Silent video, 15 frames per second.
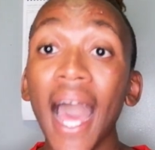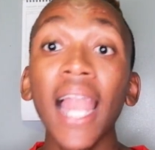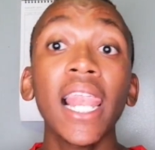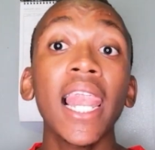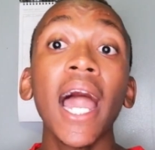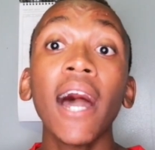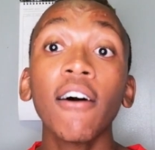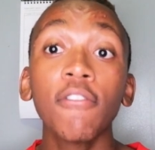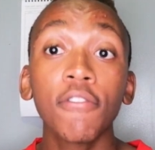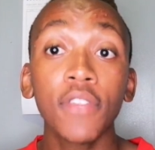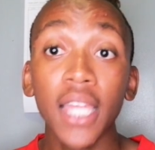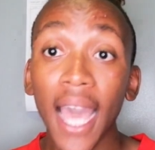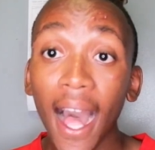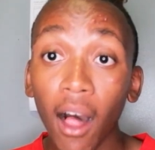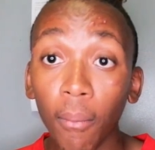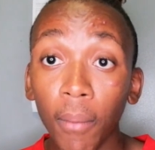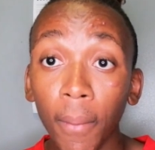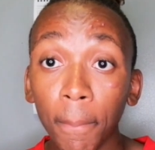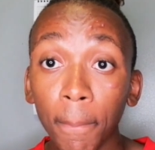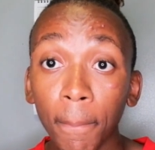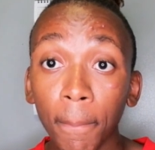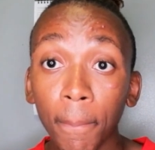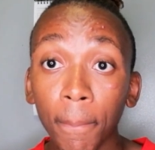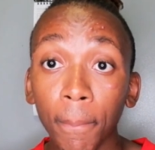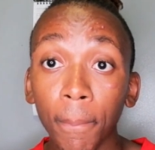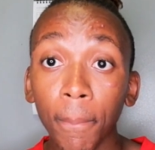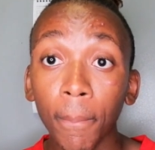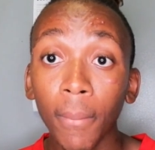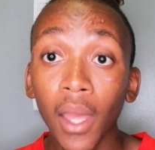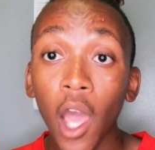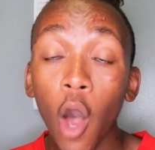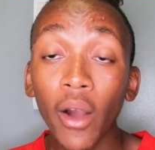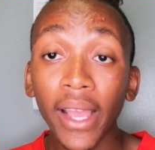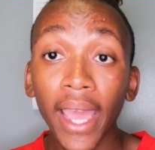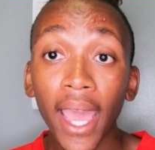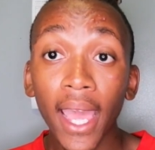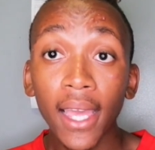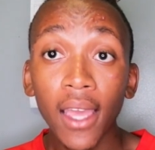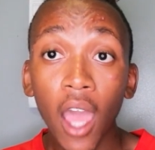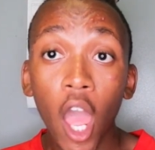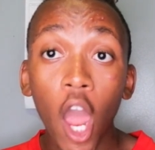I love the album, okay?